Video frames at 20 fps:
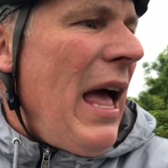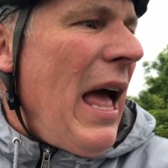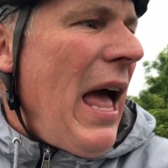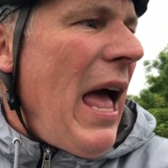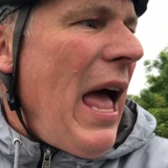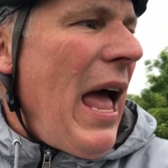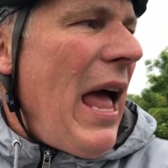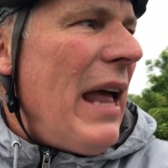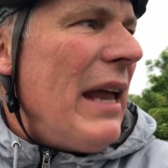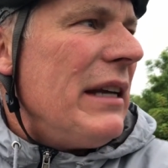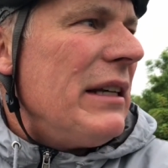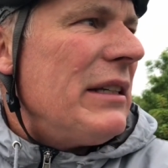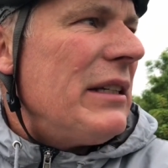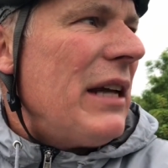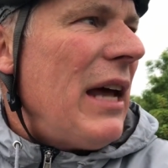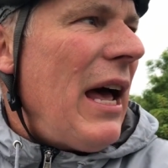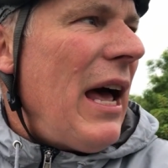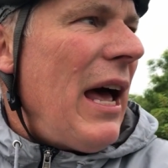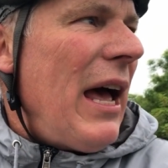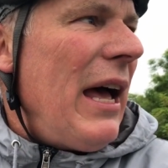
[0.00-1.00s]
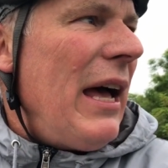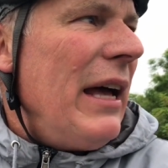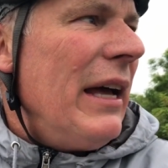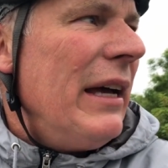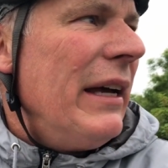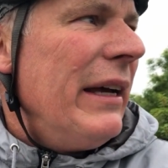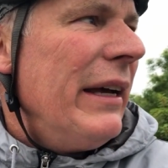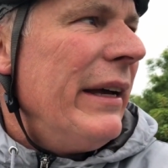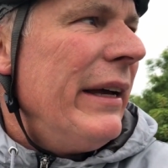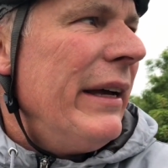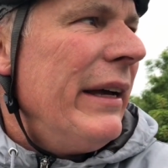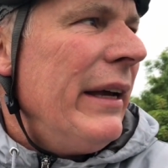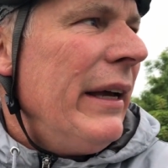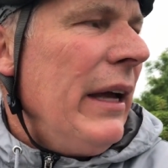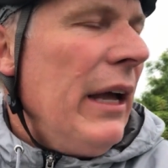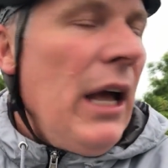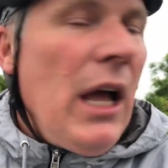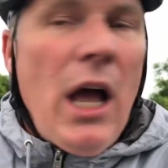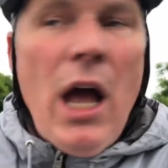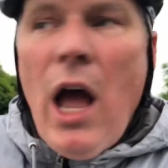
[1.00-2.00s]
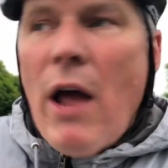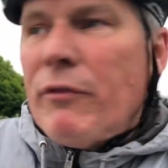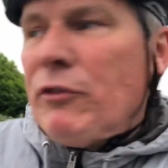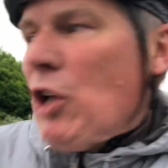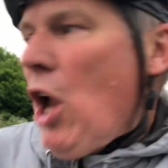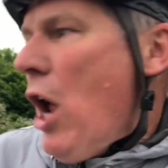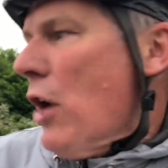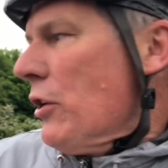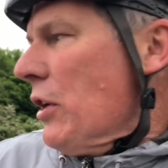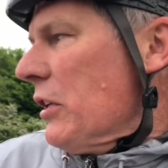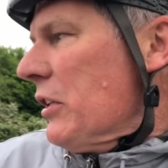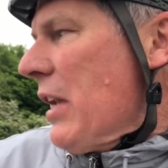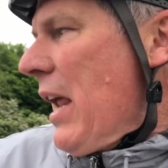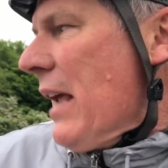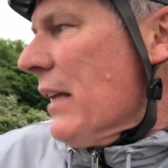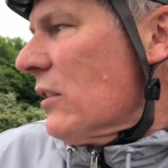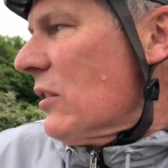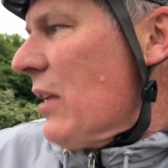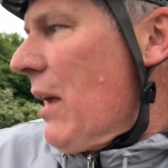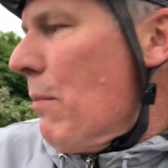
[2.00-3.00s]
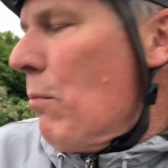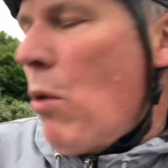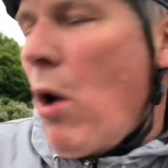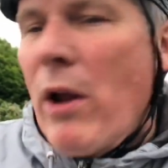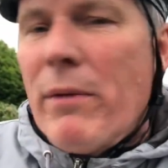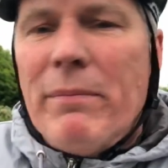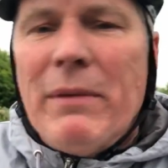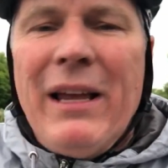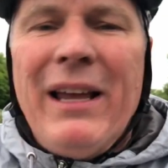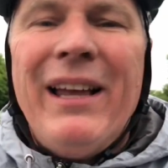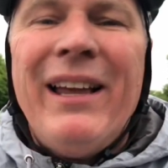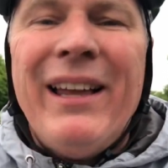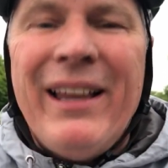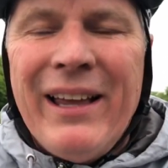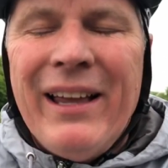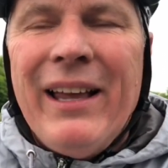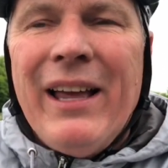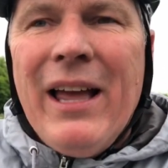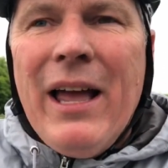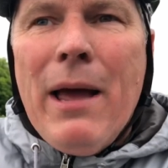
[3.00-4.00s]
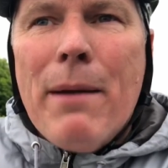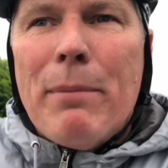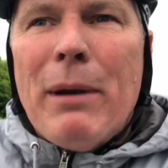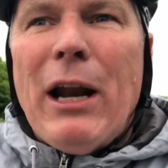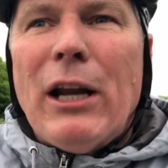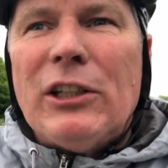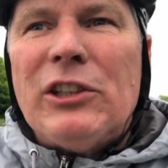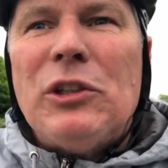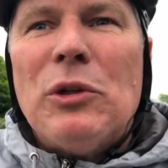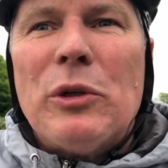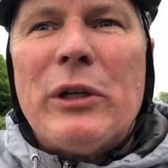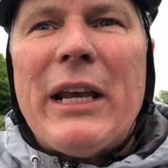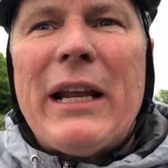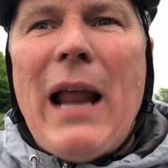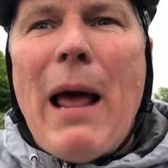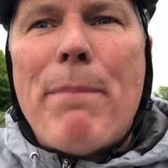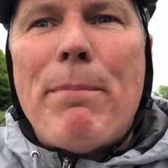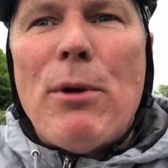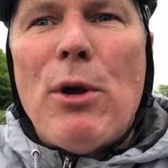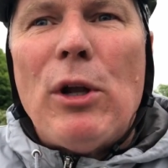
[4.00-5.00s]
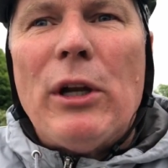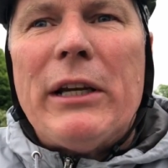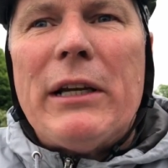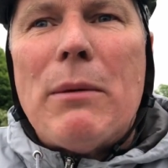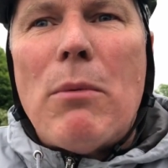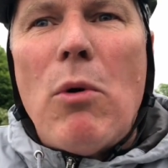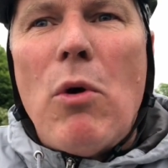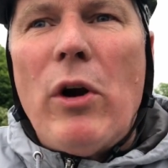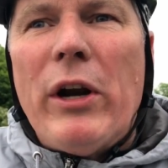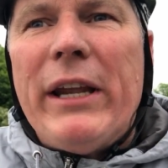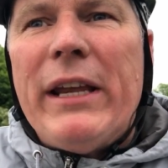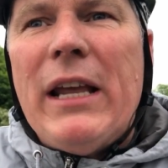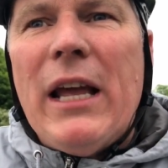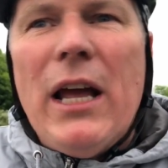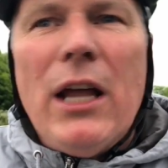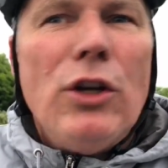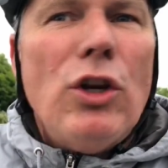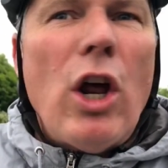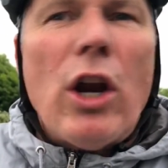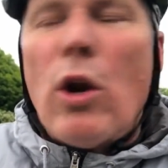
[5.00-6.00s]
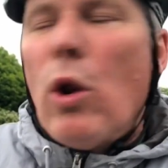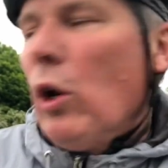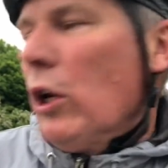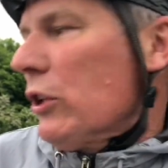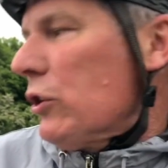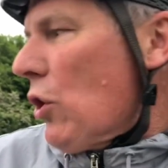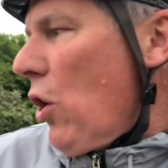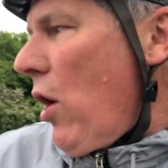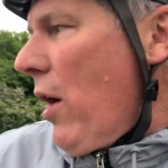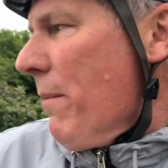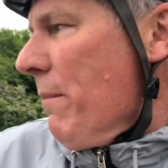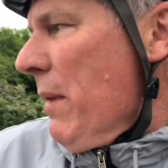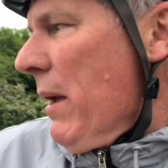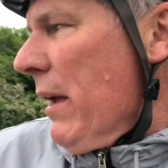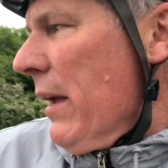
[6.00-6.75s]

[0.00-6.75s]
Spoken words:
and I've toned it down somewhat, but I still get up early in the morning, not all the time,